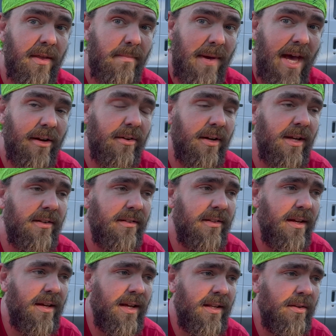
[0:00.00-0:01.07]
batteries
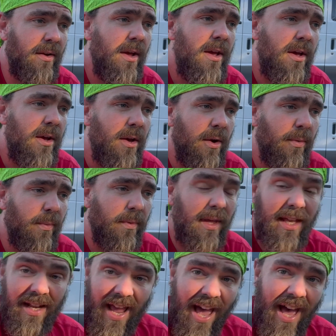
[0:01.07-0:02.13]
that
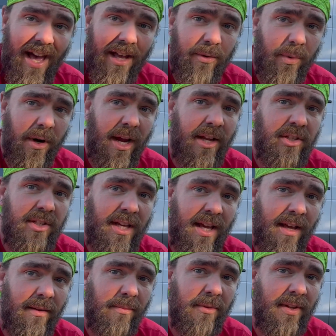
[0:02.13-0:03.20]
it had were
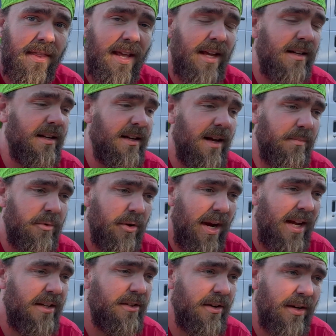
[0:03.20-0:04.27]
AGMs, and they ended up
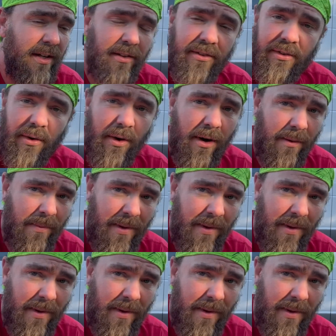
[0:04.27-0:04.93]
drained during a storm,